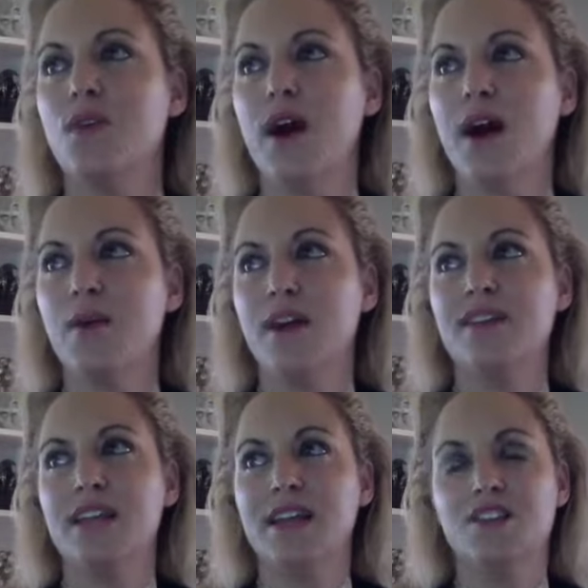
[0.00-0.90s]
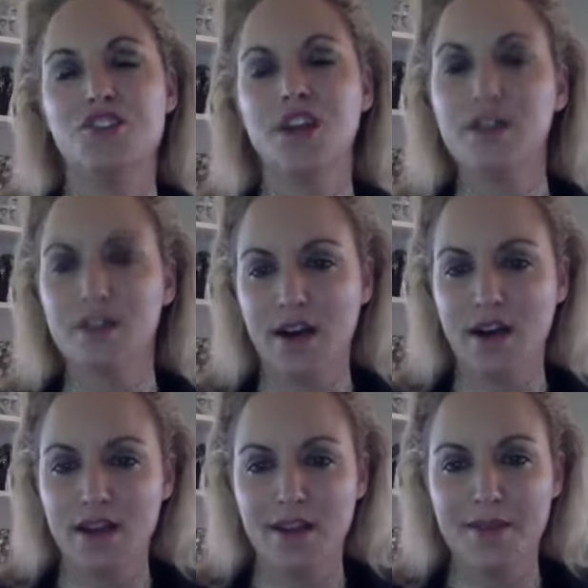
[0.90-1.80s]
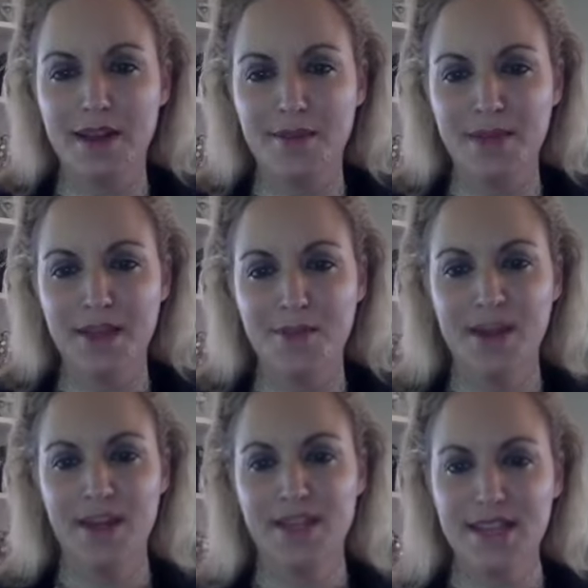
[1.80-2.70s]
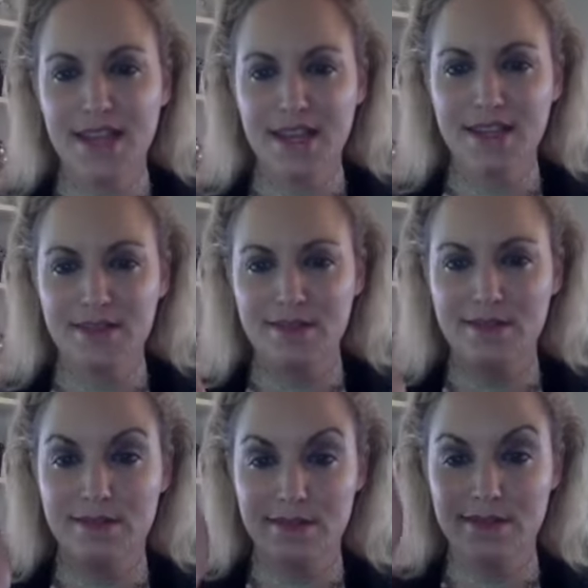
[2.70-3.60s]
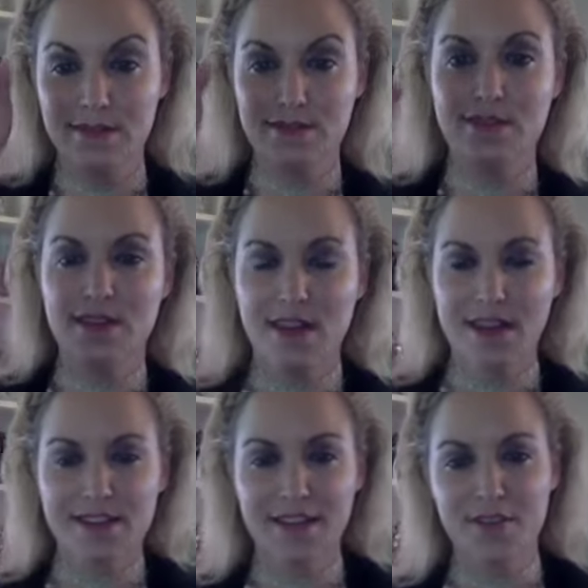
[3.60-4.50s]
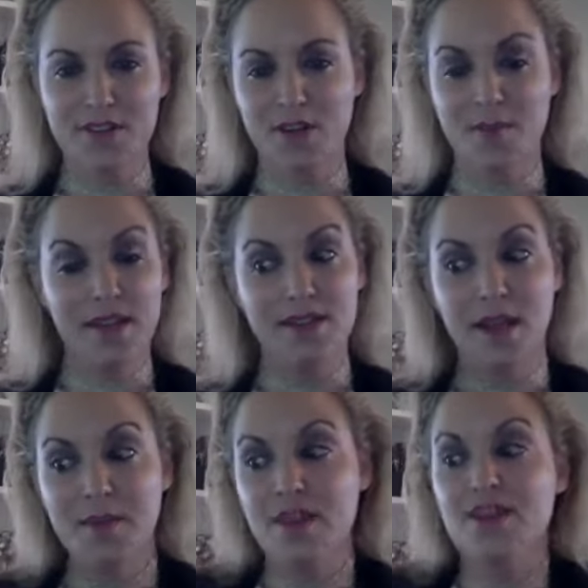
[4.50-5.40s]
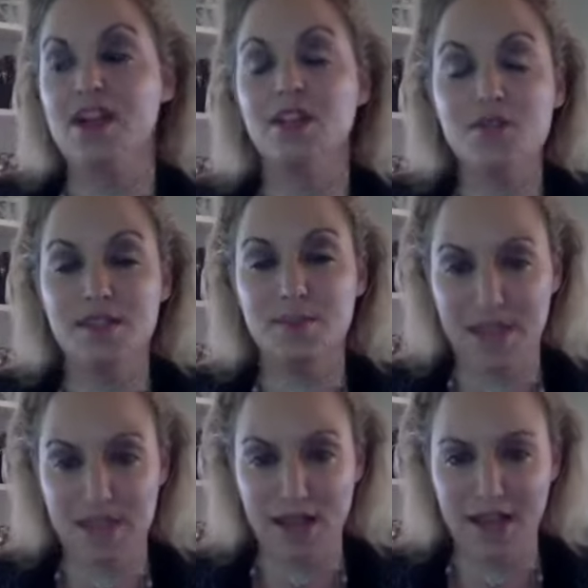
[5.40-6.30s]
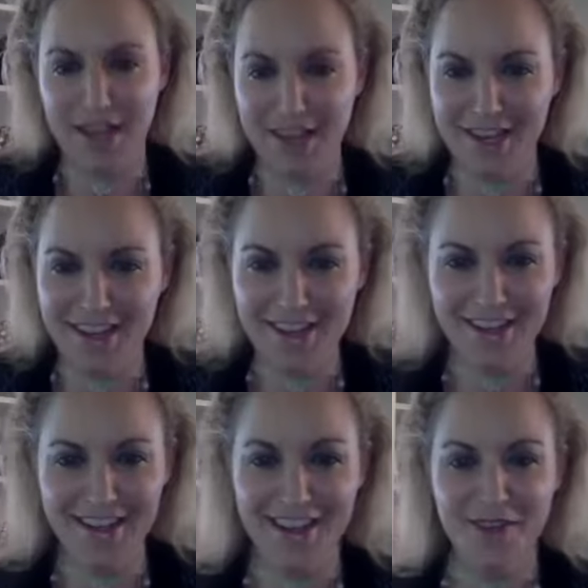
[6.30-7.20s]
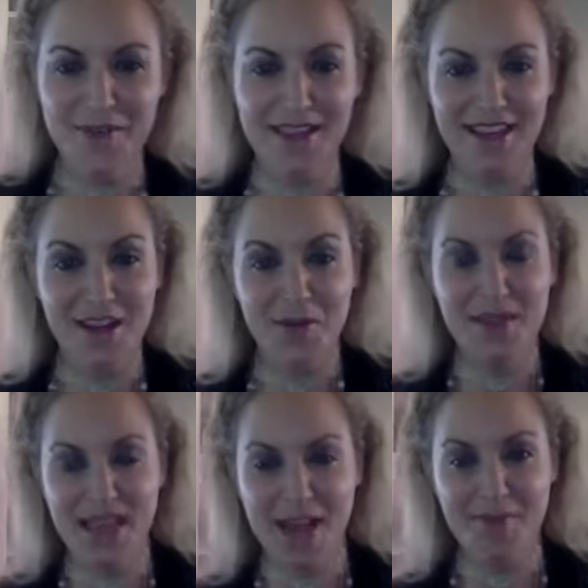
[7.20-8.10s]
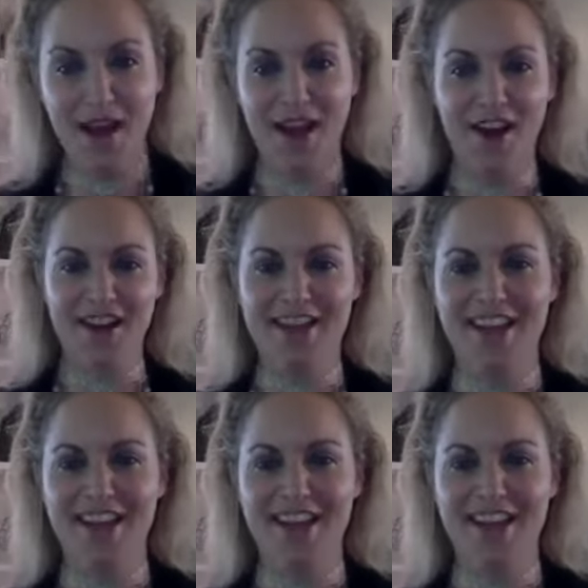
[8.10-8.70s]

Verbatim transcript: I, it's like a juggernaut. I mean, I'm like ready to take it to the next level. So I'm not, I'm not even close to being done with, it, with the empire.